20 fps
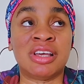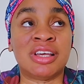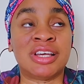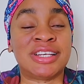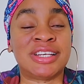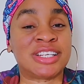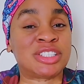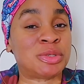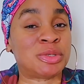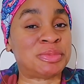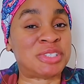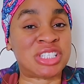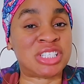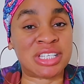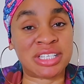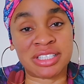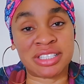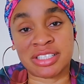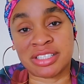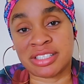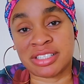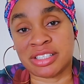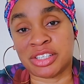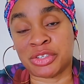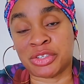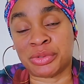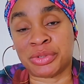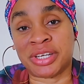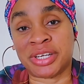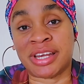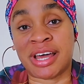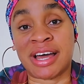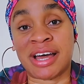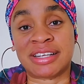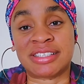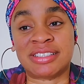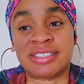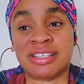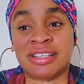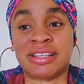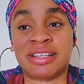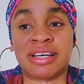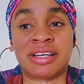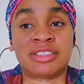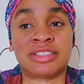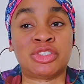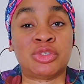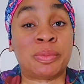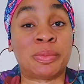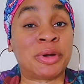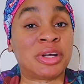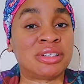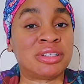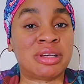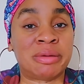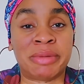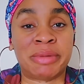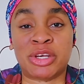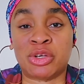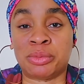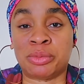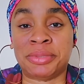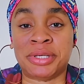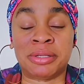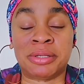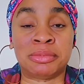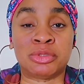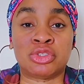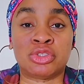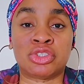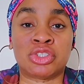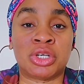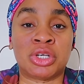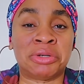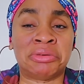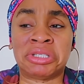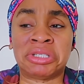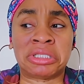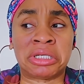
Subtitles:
there's some scenes, you know, in acting that your partner might not be able to tolerate.